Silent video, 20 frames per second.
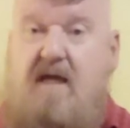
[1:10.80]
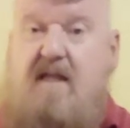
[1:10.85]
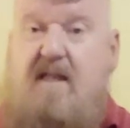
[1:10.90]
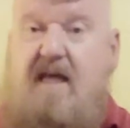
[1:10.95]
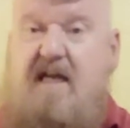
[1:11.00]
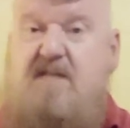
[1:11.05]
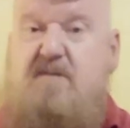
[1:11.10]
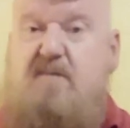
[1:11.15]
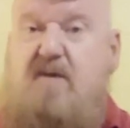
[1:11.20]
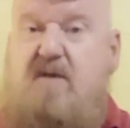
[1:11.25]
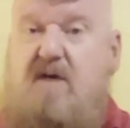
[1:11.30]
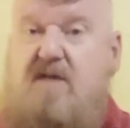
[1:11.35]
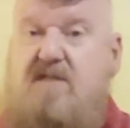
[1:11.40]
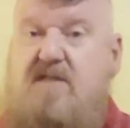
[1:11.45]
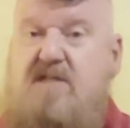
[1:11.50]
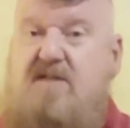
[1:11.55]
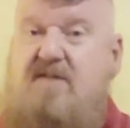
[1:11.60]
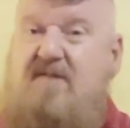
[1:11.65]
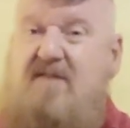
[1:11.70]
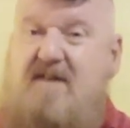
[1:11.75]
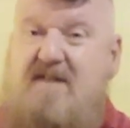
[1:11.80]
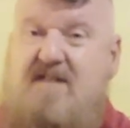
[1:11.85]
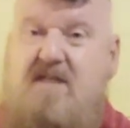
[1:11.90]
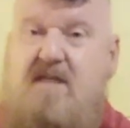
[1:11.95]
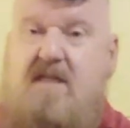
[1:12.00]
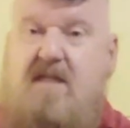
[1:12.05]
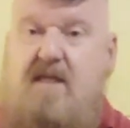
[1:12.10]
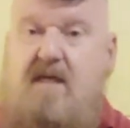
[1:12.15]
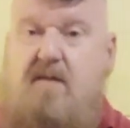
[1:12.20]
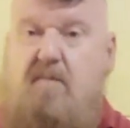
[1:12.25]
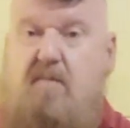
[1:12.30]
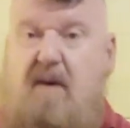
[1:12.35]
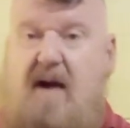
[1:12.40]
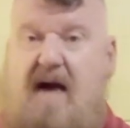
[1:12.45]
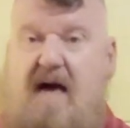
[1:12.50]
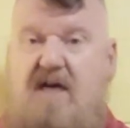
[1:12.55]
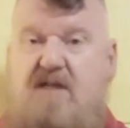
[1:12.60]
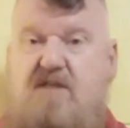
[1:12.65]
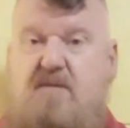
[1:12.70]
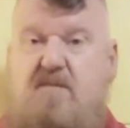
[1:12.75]
That's because it's physically
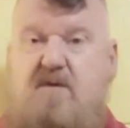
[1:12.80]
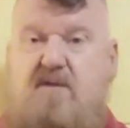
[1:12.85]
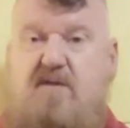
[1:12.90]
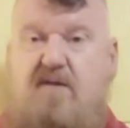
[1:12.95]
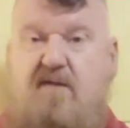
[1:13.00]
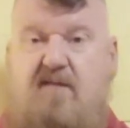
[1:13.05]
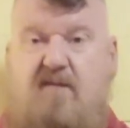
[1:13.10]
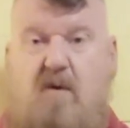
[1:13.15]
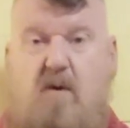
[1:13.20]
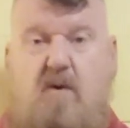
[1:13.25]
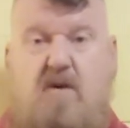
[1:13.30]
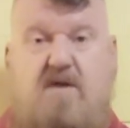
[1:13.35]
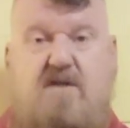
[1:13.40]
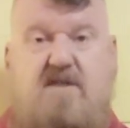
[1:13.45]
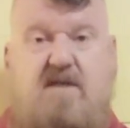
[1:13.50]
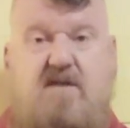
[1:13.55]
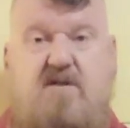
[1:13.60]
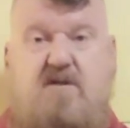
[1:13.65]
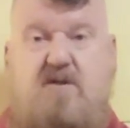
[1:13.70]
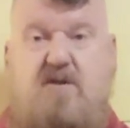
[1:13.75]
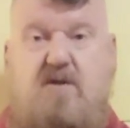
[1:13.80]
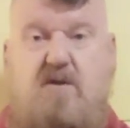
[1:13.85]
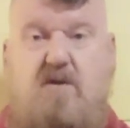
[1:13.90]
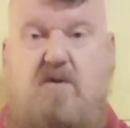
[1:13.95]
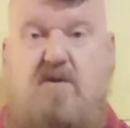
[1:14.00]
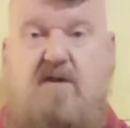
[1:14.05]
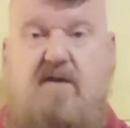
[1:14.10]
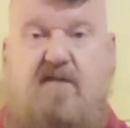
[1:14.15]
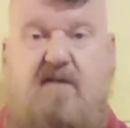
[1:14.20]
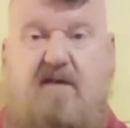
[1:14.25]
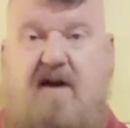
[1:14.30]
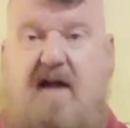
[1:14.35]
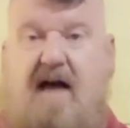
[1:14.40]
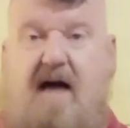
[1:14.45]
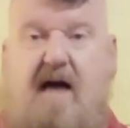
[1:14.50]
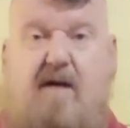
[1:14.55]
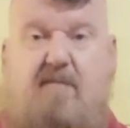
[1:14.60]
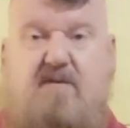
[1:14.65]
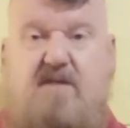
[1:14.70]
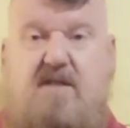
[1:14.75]
impossible to focus on two different
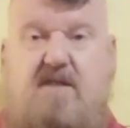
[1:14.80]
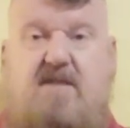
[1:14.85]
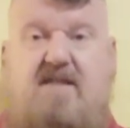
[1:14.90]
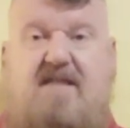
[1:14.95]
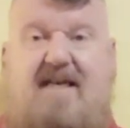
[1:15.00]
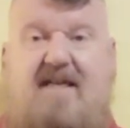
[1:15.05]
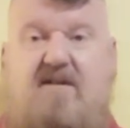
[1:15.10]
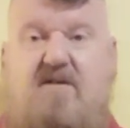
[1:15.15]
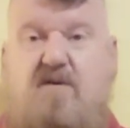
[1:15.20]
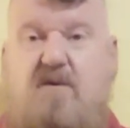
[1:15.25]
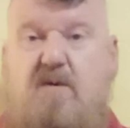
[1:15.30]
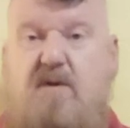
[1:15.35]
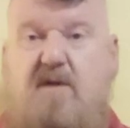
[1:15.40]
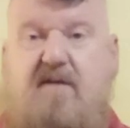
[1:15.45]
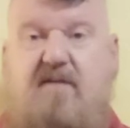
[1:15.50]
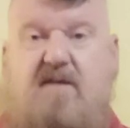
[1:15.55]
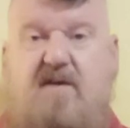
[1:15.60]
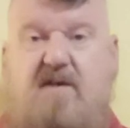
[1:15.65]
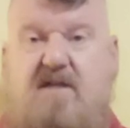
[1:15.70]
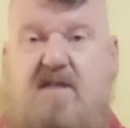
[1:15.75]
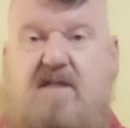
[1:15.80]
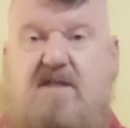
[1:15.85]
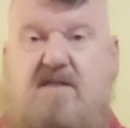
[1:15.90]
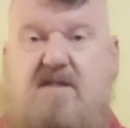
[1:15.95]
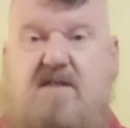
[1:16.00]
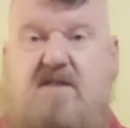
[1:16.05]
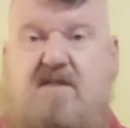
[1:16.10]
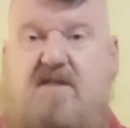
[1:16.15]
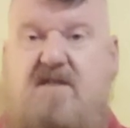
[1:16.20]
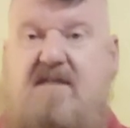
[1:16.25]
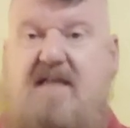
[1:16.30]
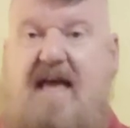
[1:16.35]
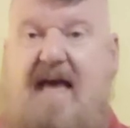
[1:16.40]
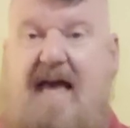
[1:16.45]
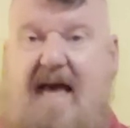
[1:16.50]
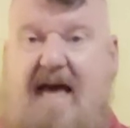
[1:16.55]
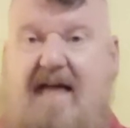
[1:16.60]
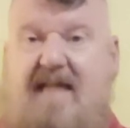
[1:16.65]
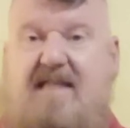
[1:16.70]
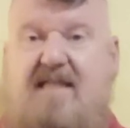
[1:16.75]
objects at two different distances
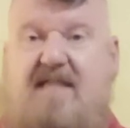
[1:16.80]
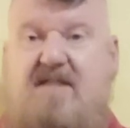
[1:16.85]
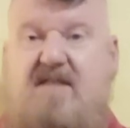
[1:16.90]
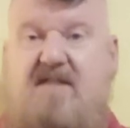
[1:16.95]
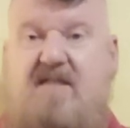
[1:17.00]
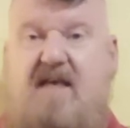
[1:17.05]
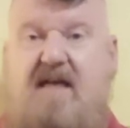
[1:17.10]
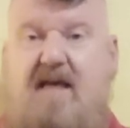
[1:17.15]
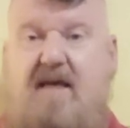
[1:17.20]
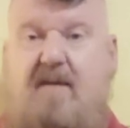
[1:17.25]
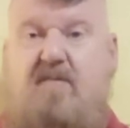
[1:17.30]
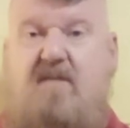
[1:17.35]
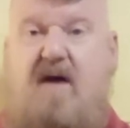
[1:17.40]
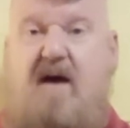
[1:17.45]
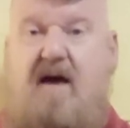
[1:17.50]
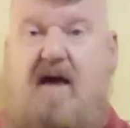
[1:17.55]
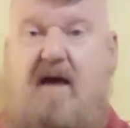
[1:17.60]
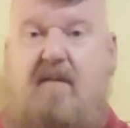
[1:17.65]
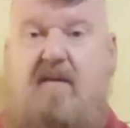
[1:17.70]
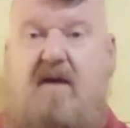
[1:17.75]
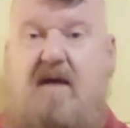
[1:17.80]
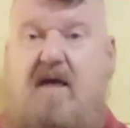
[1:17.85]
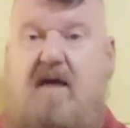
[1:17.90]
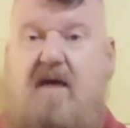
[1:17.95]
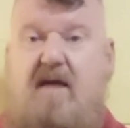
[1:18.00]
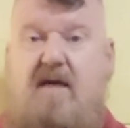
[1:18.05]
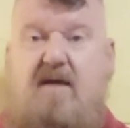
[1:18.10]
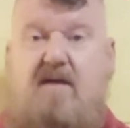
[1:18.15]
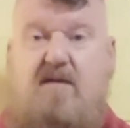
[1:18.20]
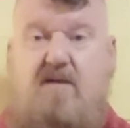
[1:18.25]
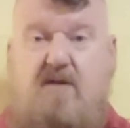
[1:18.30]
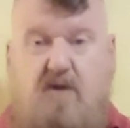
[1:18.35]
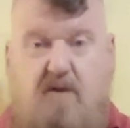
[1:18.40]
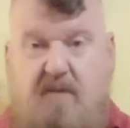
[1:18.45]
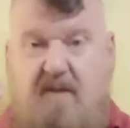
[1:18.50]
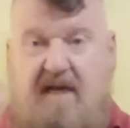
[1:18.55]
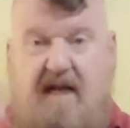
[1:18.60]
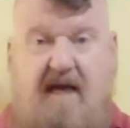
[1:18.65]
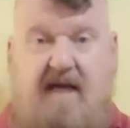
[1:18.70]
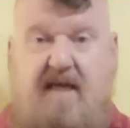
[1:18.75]
at the same time. The
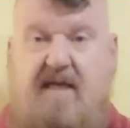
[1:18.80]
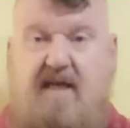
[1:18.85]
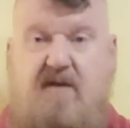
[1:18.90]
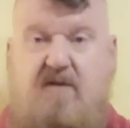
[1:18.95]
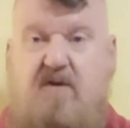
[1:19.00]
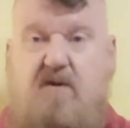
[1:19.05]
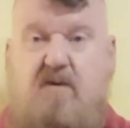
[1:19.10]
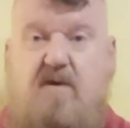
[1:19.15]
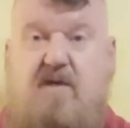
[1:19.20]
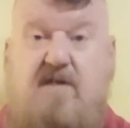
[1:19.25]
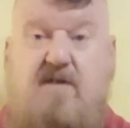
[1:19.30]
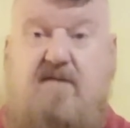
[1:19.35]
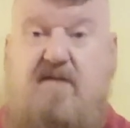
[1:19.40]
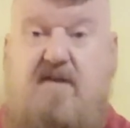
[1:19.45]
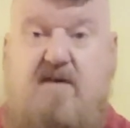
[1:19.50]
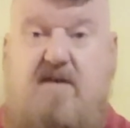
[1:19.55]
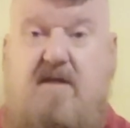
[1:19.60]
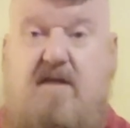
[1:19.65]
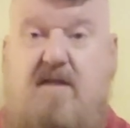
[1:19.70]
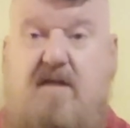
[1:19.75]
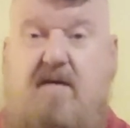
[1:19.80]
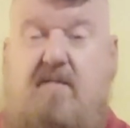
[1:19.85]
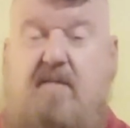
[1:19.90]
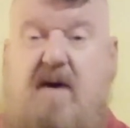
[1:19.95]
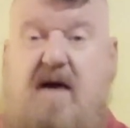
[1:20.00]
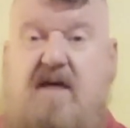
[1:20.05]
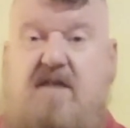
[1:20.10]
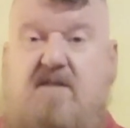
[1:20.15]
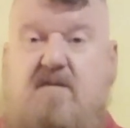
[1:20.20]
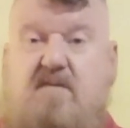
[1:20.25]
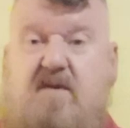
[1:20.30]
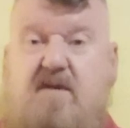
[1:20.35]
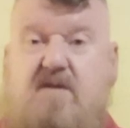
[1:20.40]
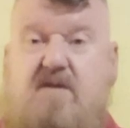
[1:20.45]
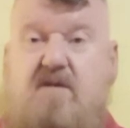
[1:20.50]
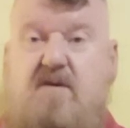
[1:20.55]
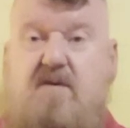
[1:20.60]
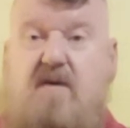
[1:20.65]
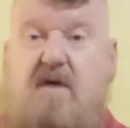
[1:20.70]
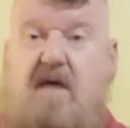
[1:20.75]
human eye can't do it. It's physically impossible
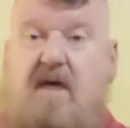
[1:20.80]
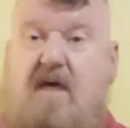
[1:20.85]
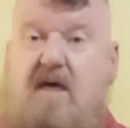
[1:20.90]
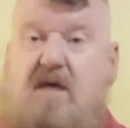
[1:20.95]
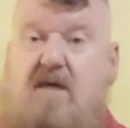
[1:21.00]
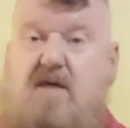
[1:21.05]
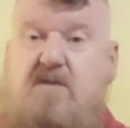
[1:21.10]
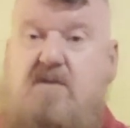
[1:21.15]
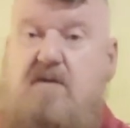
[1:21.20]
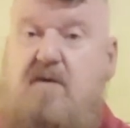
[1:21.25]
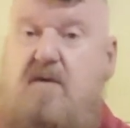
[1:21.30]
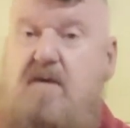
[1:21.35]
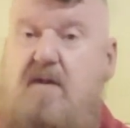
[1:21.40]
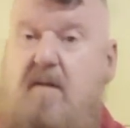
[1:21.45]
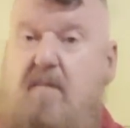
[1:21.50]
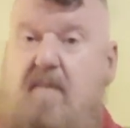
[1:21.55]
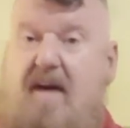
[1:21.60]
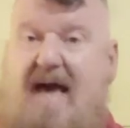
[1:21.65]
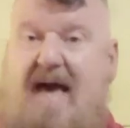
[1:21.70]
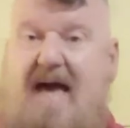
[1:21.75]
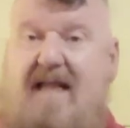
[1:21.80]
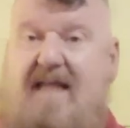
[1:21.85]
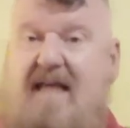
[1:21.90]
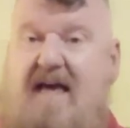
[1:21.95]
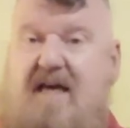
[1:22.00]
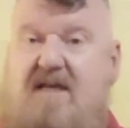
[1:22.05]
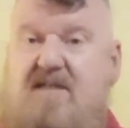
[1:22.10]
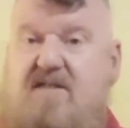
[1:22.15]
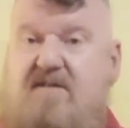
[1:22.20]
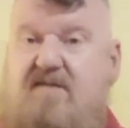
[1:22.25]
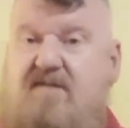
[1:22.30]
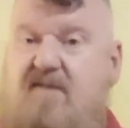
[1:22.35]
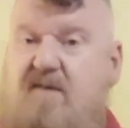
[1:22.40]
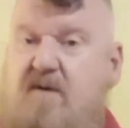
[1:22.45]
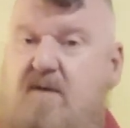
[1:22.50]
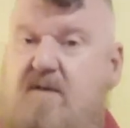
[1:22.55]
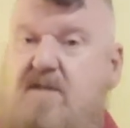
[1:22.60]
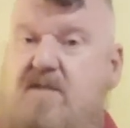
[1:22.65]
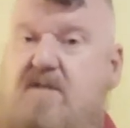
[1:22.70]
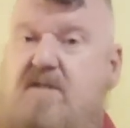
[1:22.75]
to do. So either the bad guy's in
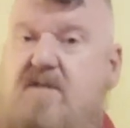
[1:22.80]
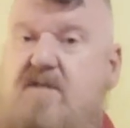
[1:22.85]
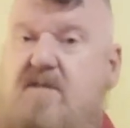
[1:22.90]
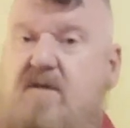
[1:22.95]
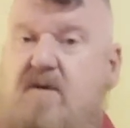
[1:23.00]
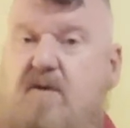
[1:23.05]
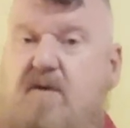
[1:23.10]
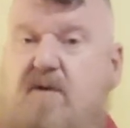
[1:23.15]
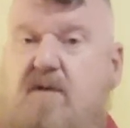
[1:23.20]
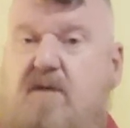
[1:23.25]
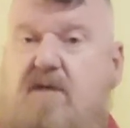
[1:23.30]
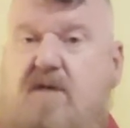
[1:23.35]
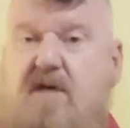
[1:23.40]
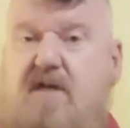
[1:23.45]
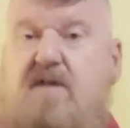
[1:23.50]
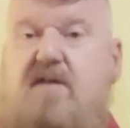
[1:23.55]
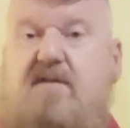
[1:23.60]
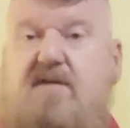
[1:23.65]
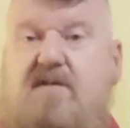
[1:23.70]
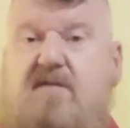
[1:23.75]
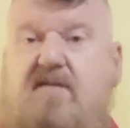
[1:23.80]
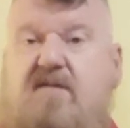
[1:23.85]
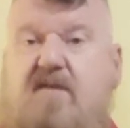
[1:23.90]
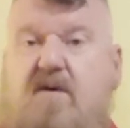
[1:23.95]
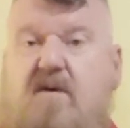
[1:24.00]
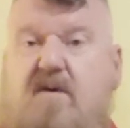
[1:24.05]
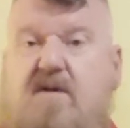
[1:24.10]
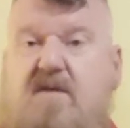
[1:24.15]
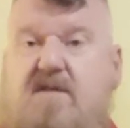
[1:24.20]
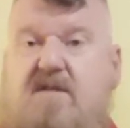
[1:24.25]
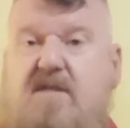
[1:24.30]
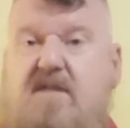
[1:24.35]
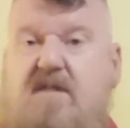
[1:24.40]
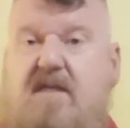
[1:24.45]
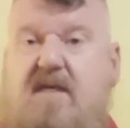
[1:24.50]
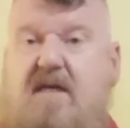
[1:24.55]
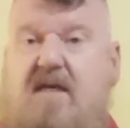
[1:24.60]
focus or your gun is in focus.